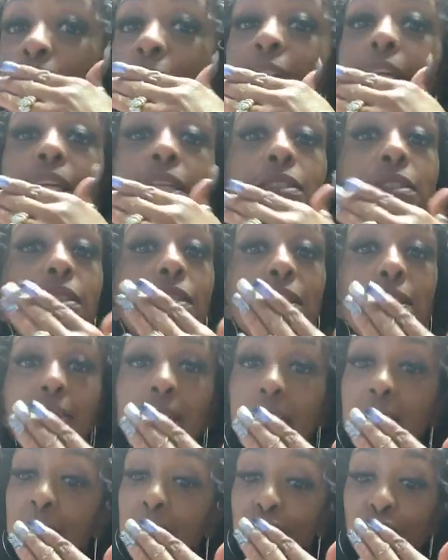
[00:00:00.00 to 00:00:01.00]
went into the
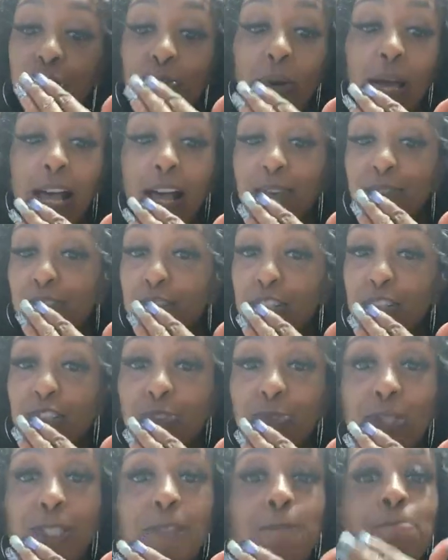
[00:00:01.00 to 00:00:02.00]
day that you have
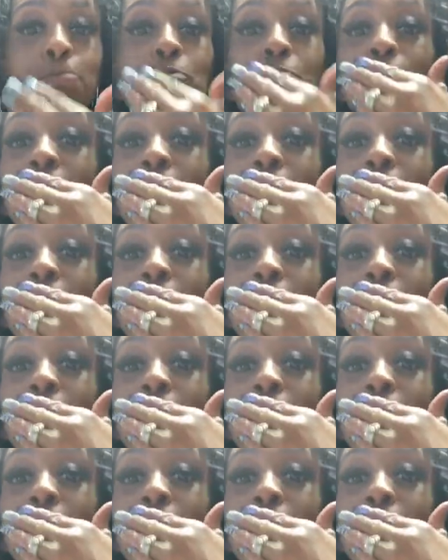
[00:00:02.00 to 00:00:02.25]
surgery,